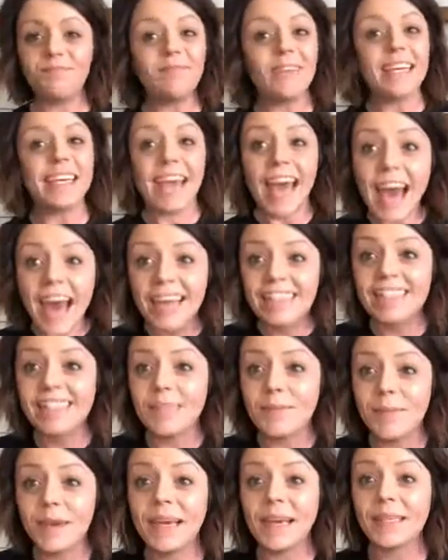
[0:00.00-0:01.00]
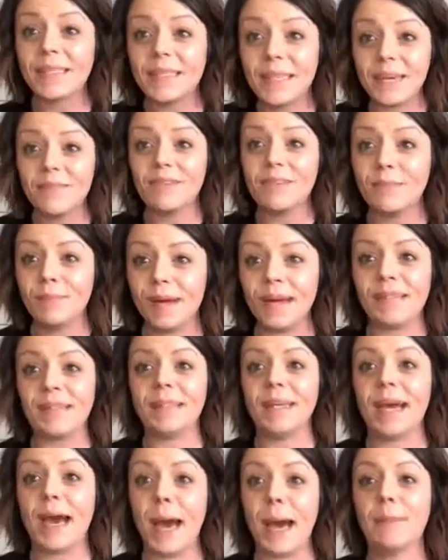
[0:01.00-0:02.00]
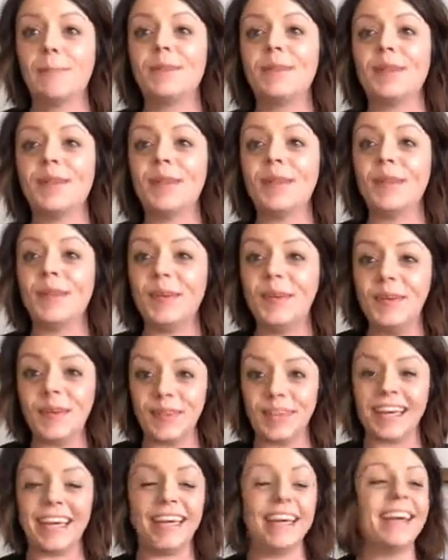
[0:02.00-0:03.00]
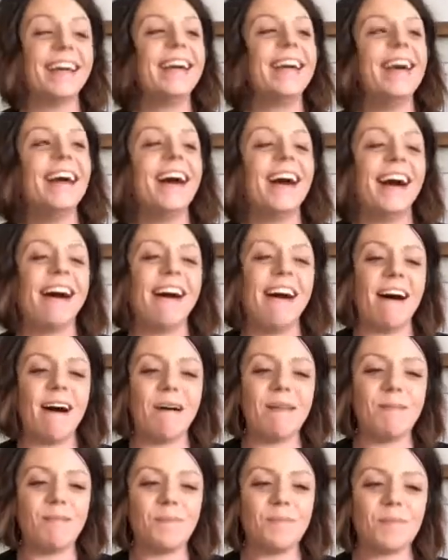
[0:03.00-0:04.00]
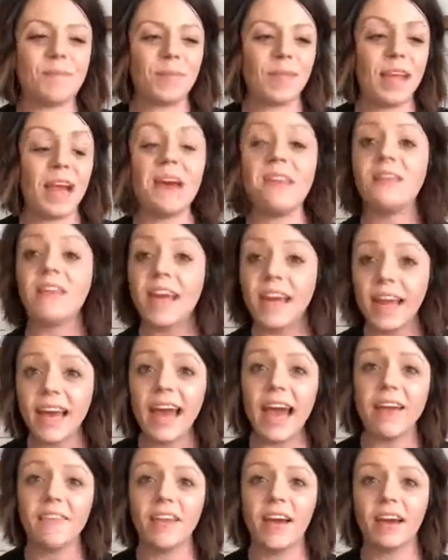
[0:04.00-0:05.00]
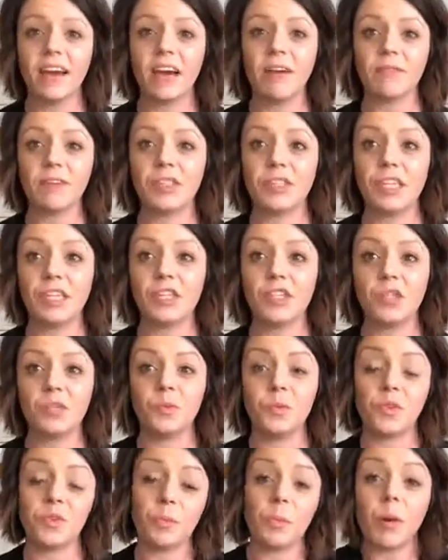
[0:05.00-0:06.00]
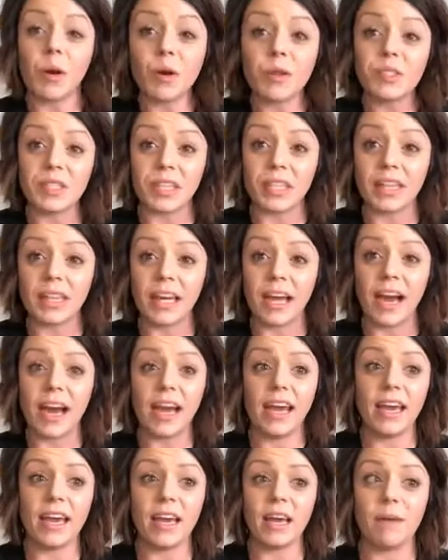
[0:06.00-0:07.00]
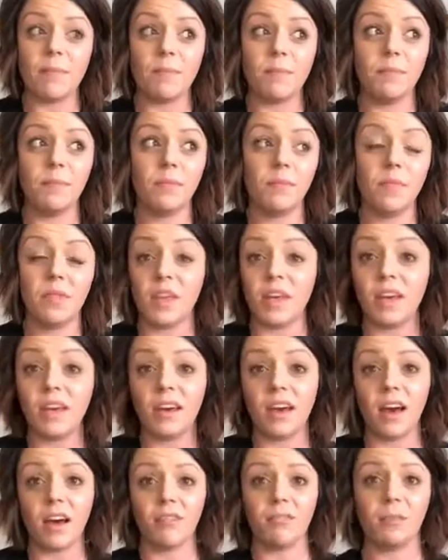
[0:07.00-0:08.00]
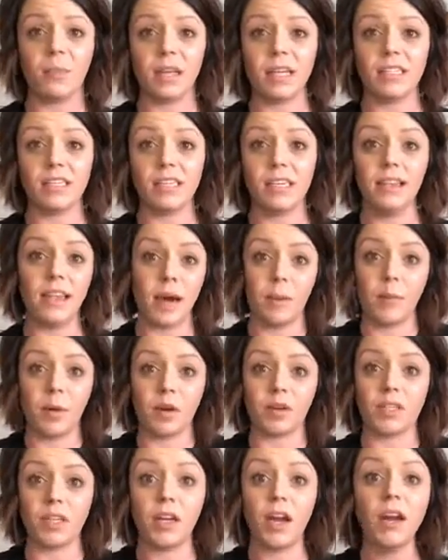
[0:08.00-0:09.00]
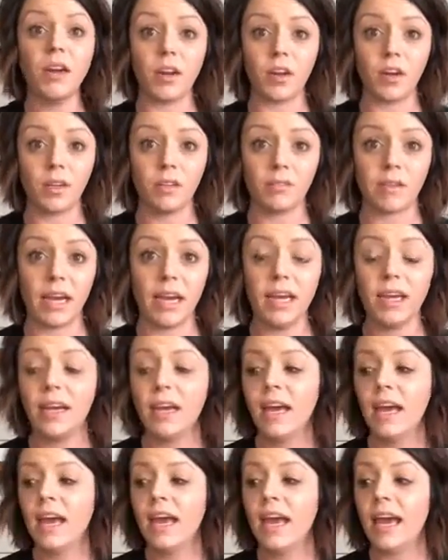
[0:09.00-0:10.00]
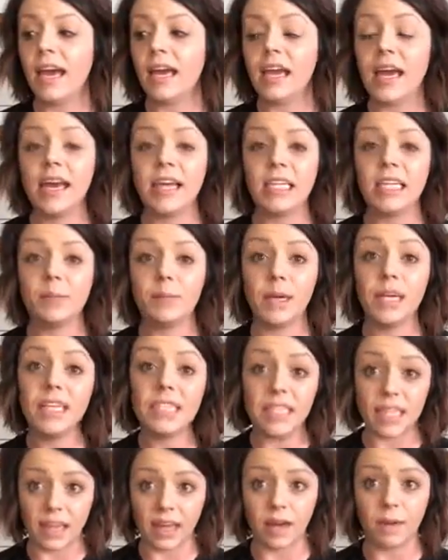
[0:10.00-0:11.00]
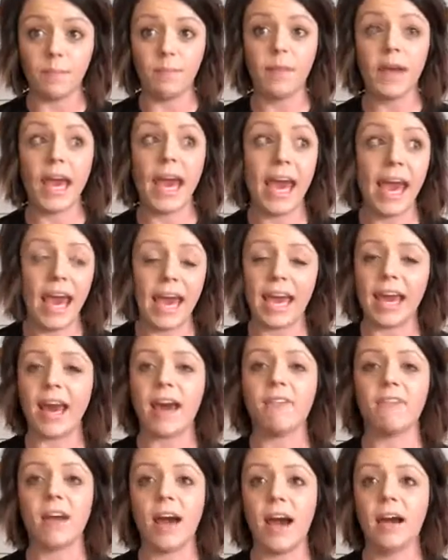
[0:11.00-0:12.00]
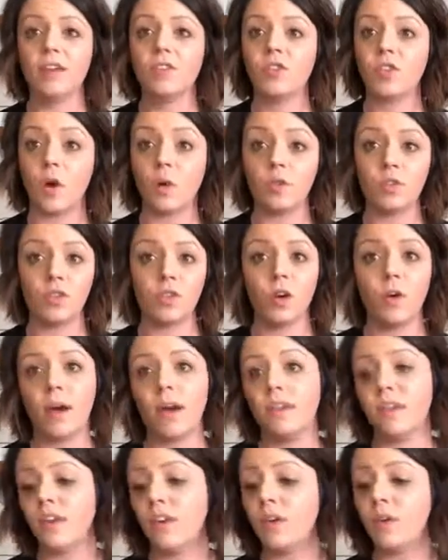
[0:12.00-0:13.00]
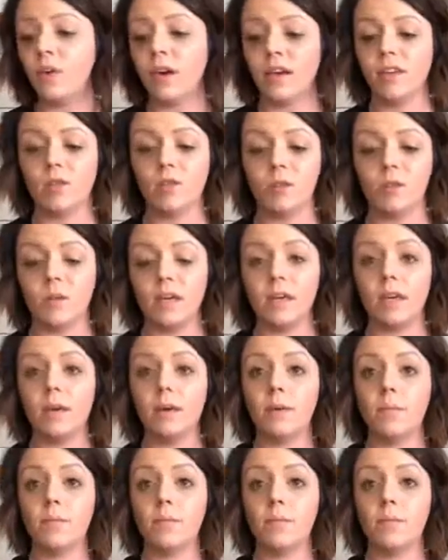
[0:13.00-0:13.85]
Yes, the biggest gift and blessing. Absolutely. And then I had that conversation with the person that I am thinking of placing that person under, right? And I explained to them, hey, I've got so-and-so. I think you guys would be